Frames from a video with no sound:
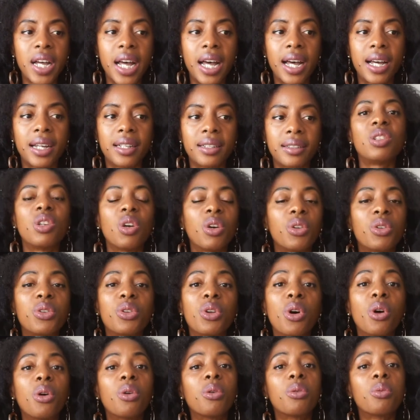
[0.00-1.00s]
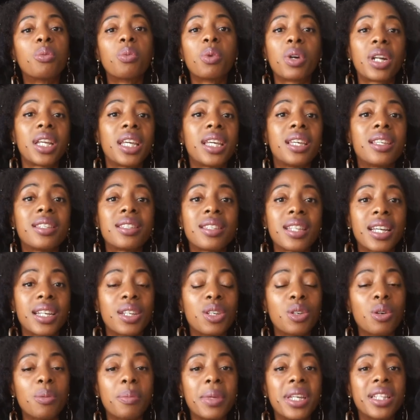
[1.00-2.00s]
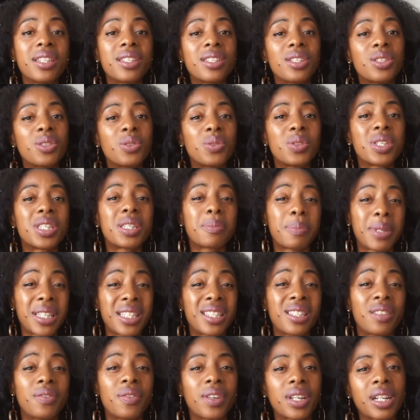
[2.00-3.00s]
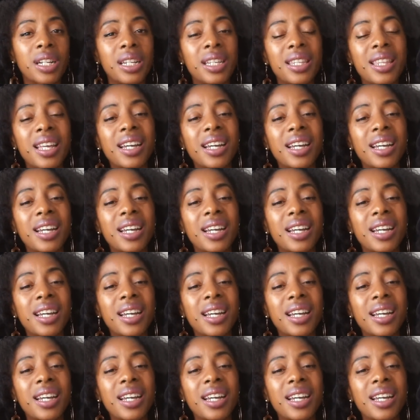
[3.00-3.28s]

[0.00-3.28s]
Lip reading: and not know what it is that you're meant to do specifically,